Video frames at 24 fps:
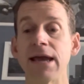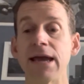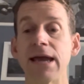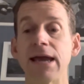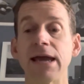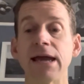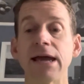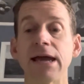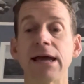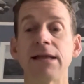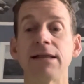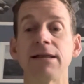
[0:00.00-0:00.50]

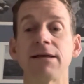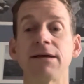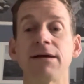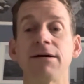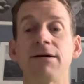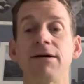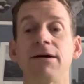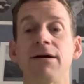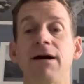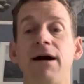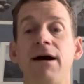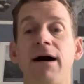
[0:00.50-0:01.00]

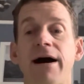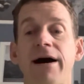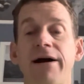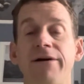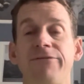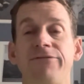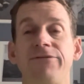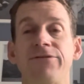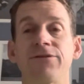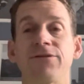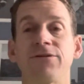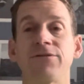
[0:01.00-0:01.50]
And I
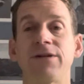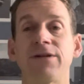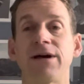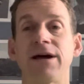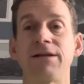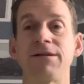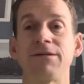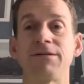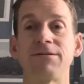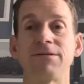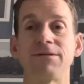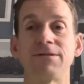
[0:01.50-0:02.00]
feel
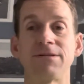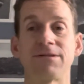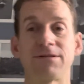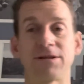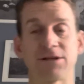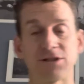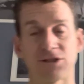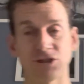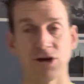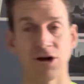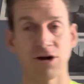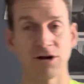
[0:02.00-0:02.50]
that the
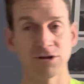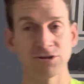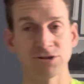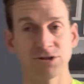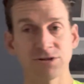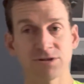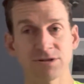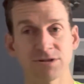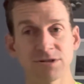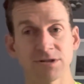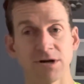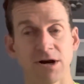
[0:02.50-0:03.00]

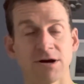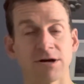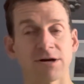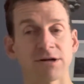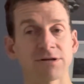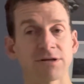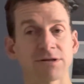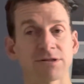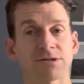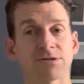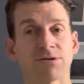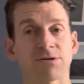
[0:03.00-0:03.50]
Chargers are
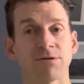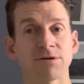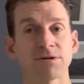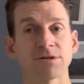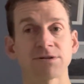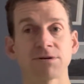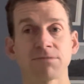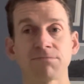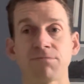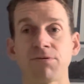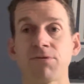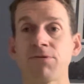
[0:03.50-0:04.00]
going to score
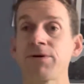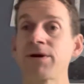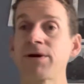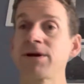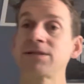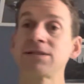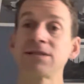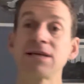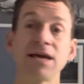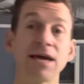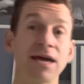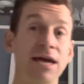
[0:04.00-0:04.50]
some
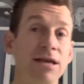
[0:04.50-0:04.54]
points.